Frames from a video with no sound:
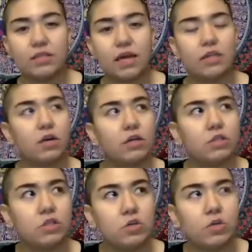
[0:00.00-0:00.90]
As long as
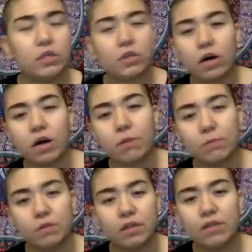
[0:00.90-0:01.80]
you in your heart
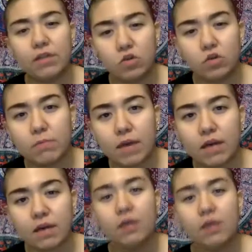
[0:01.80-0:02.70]
believe that you can make it,